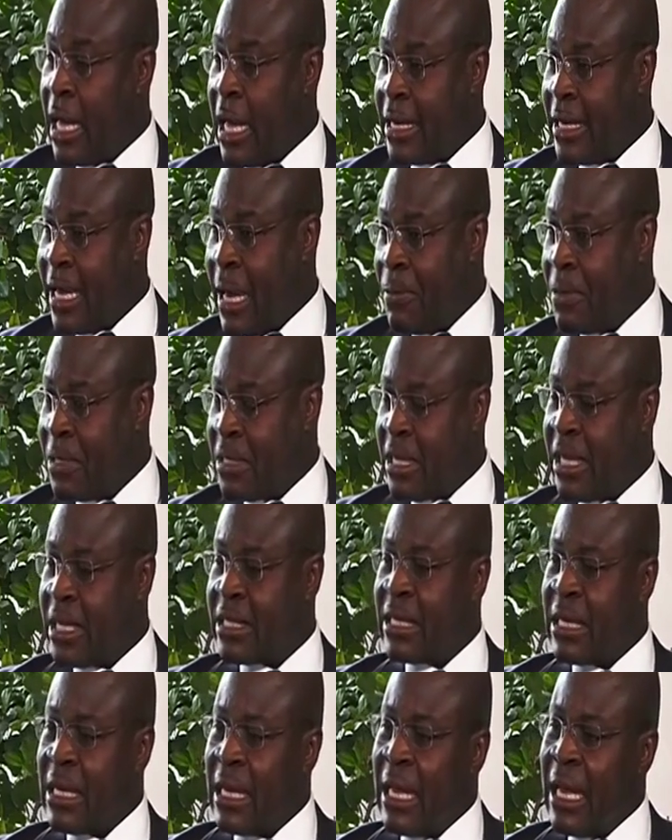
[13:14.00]
and their business.
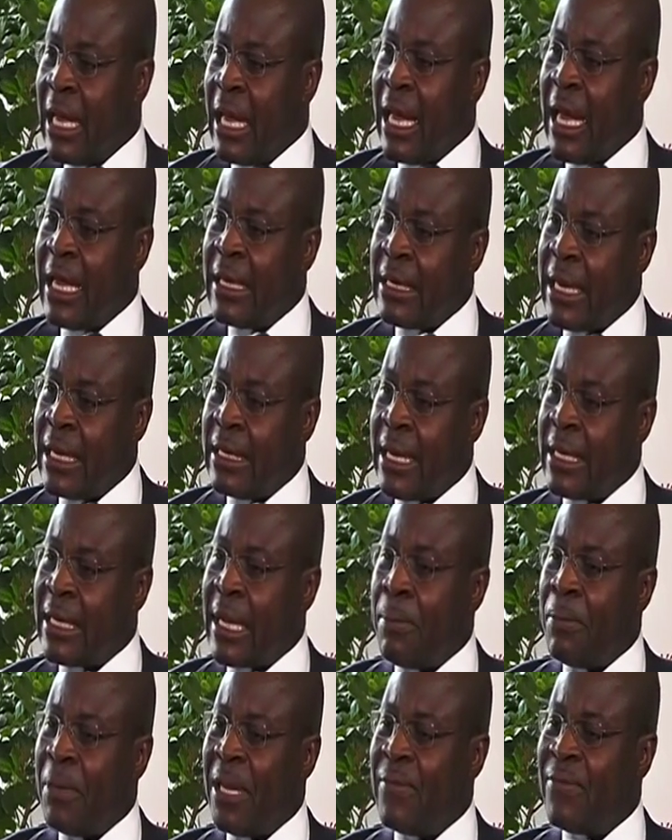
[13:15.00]
And, and, and I
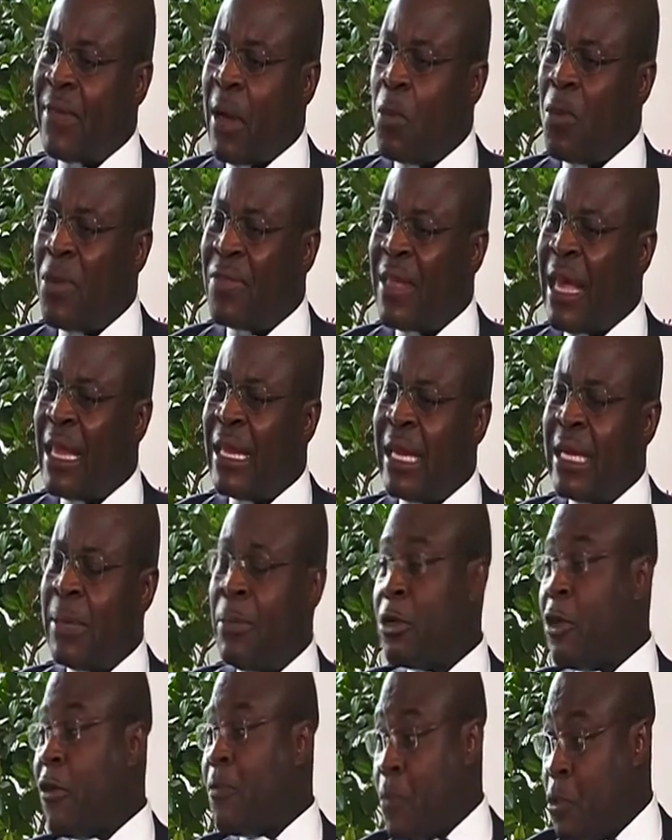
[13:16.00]
believe that with a little bit
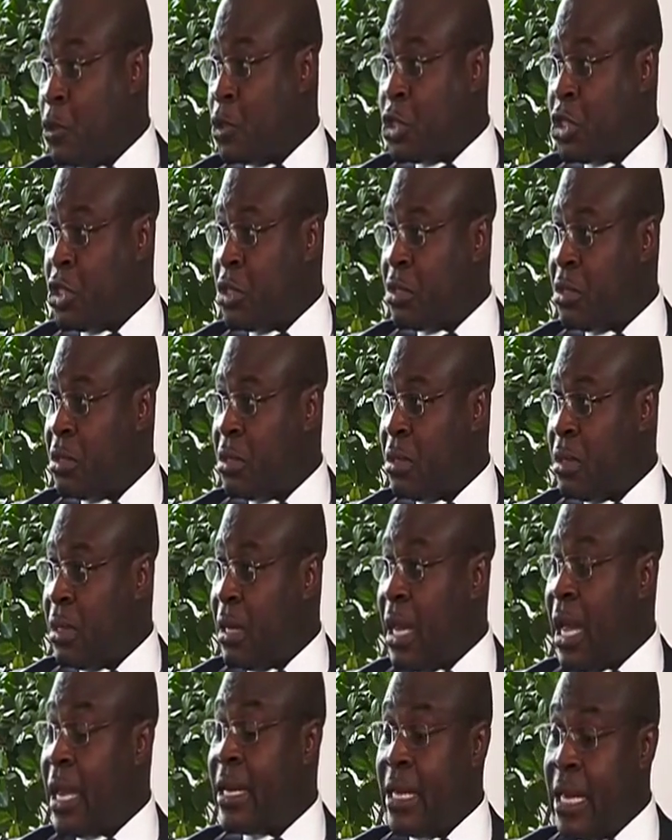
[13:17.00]
of push,
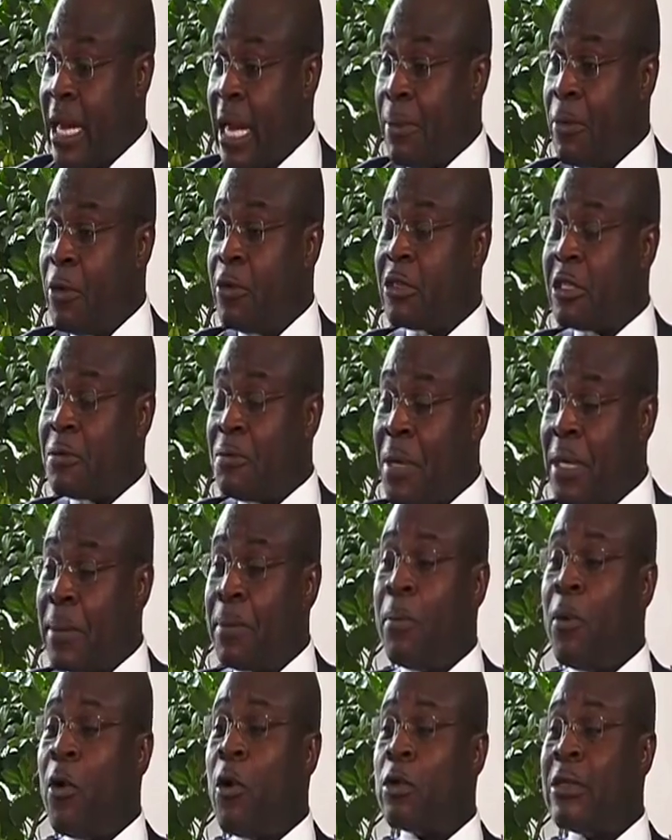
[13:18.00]
and here I'm going to speak
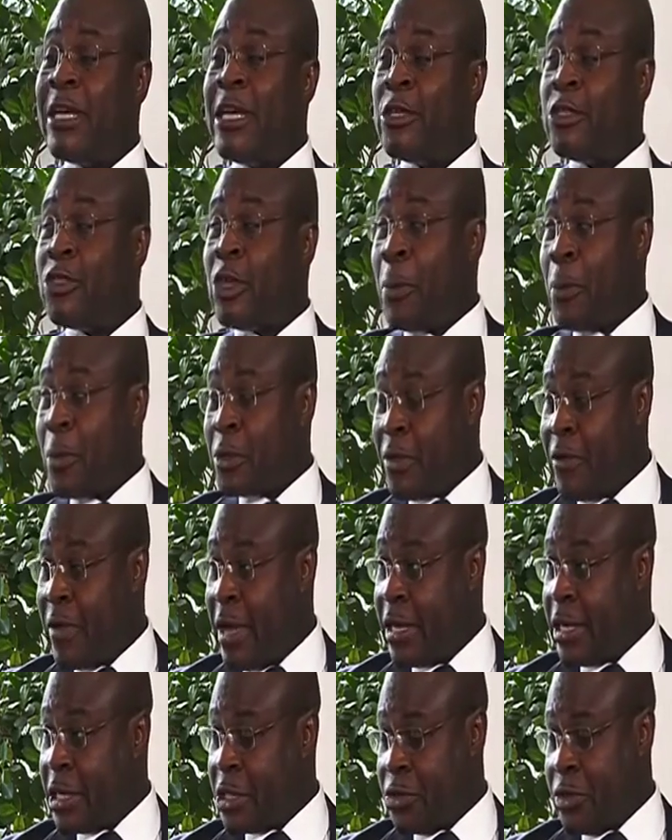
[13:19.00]
more in support of the
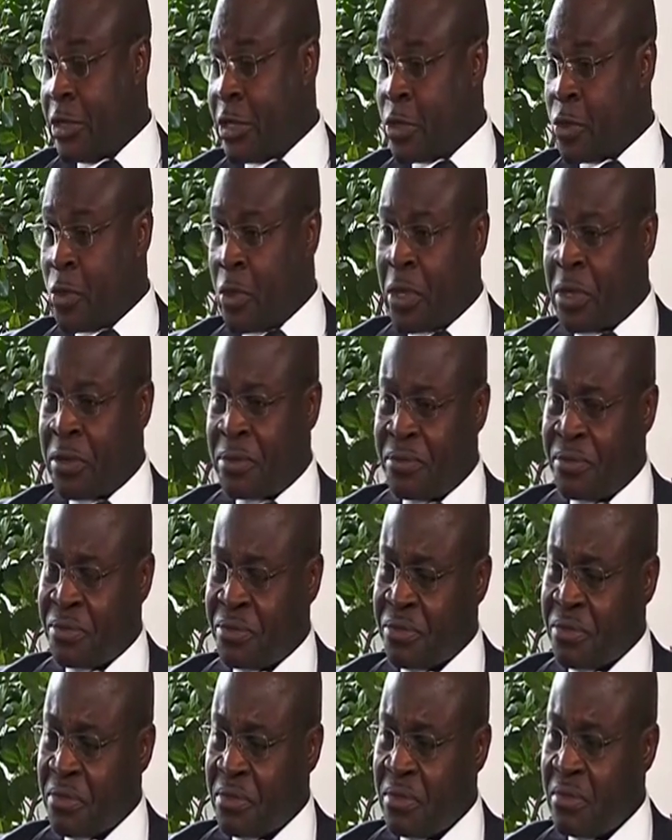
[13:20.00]
industry as well.
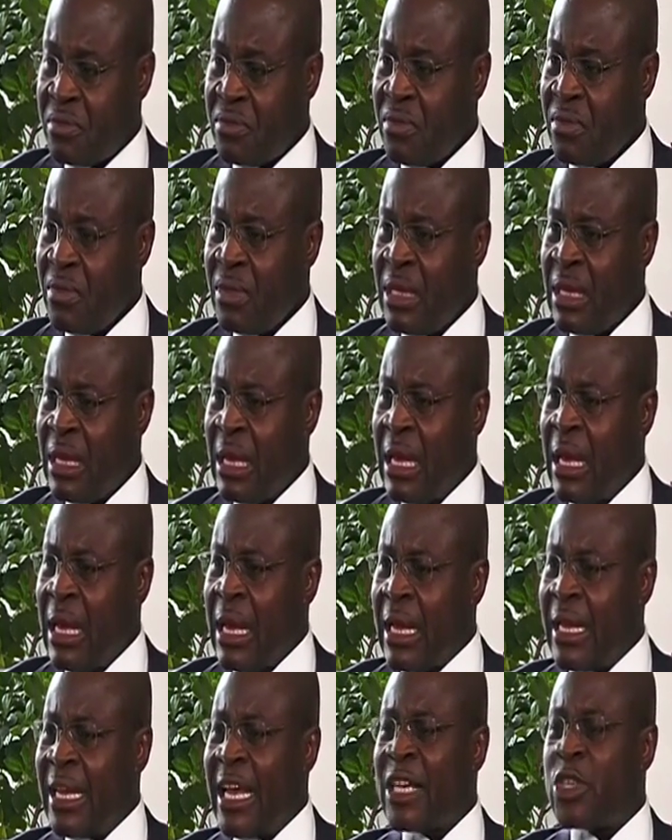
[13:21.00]

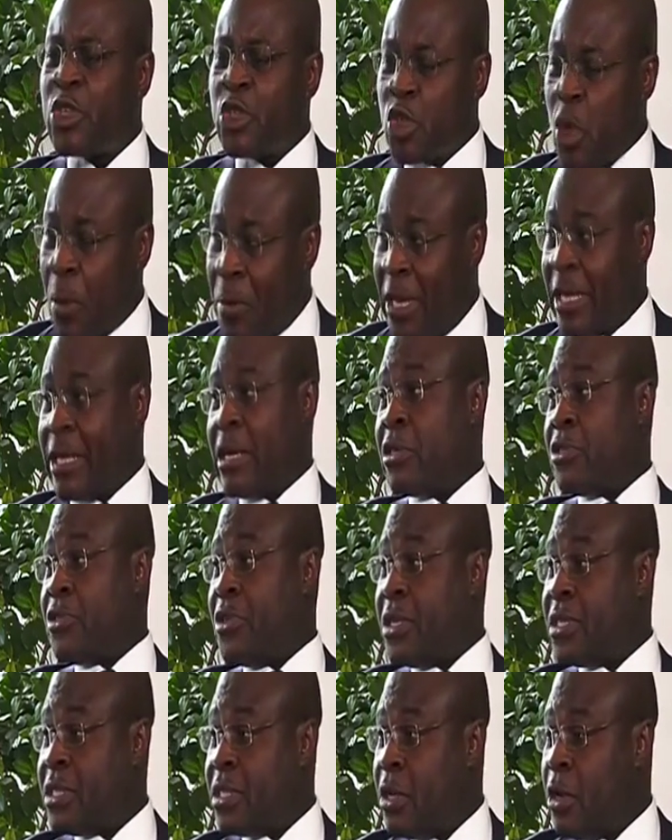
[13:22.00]
There are so many
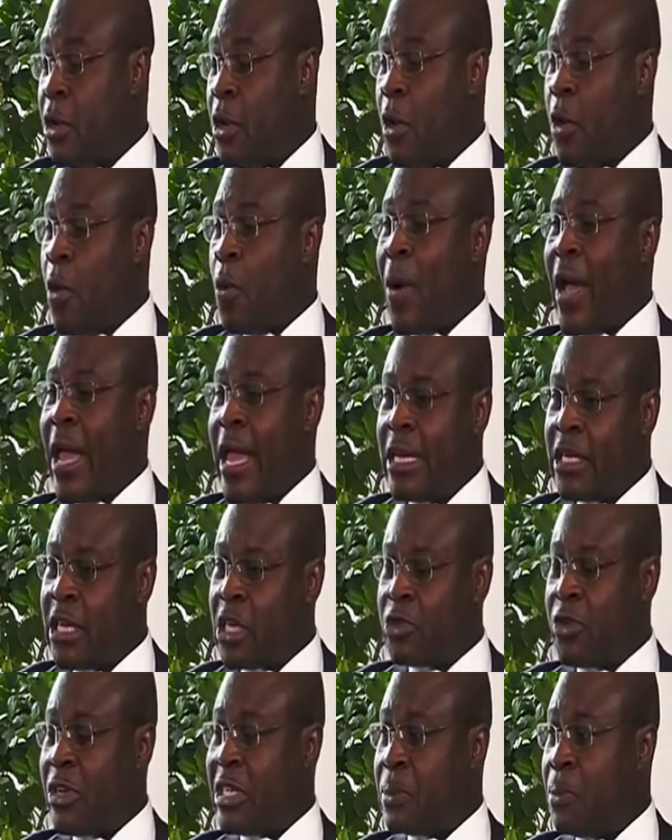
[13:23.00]
countries where
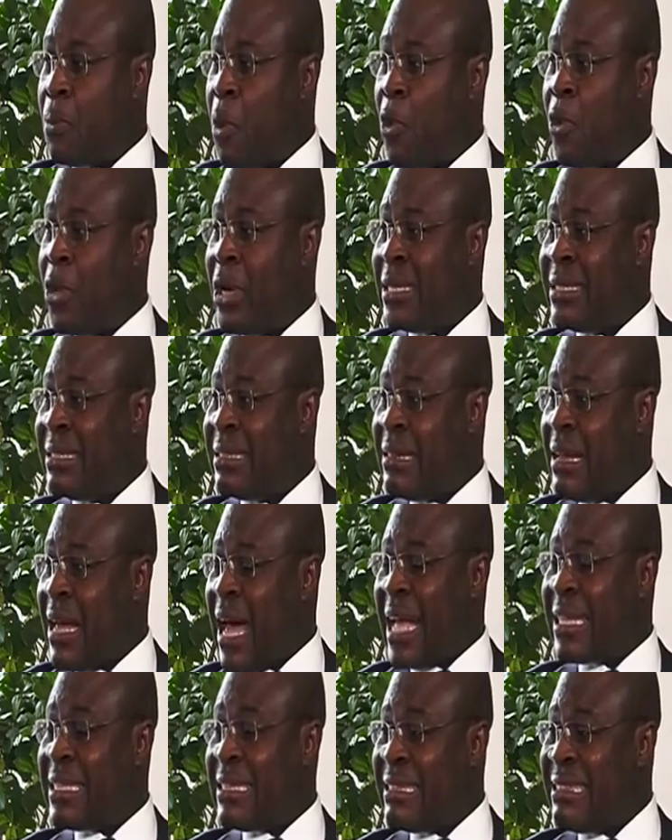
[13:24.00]
industry is borrowing
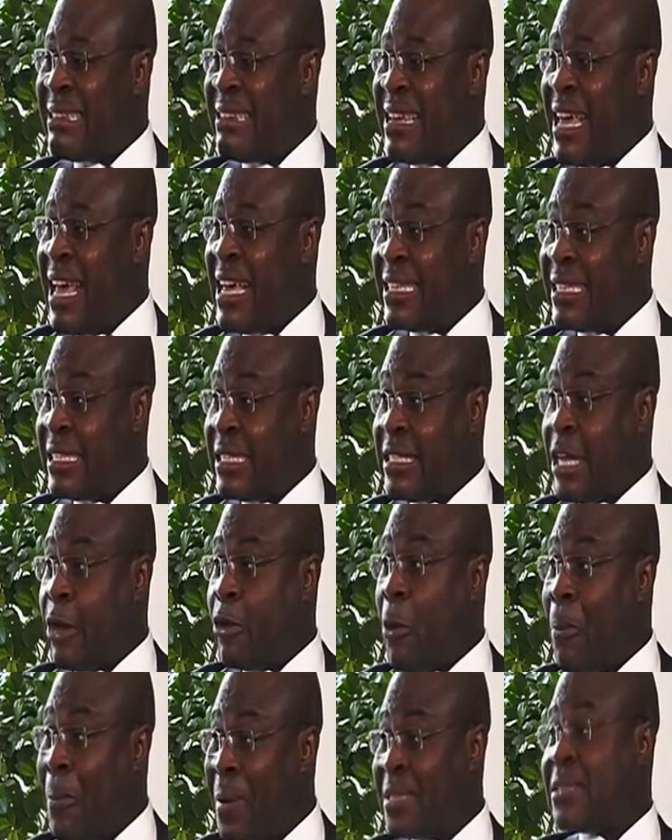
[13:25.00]
at near
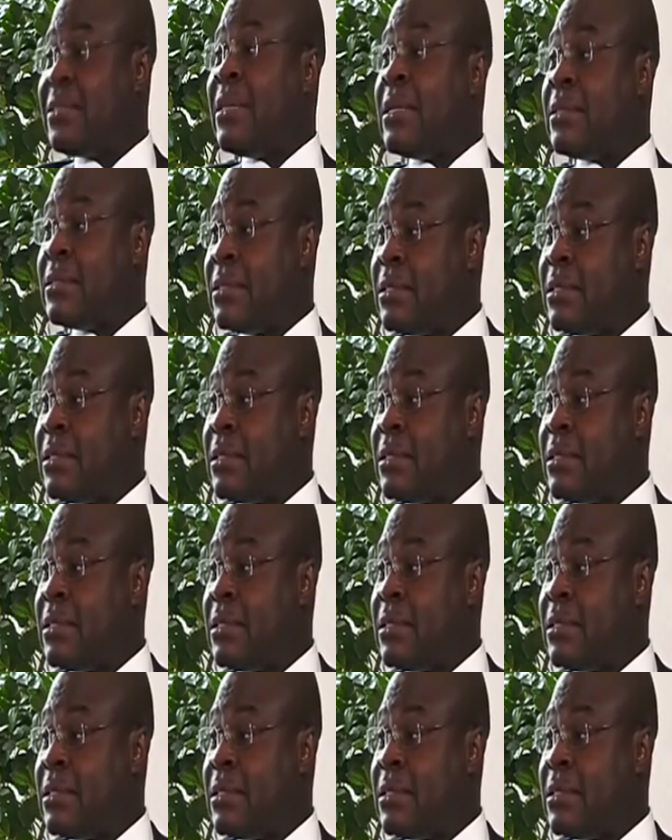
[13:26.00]
0%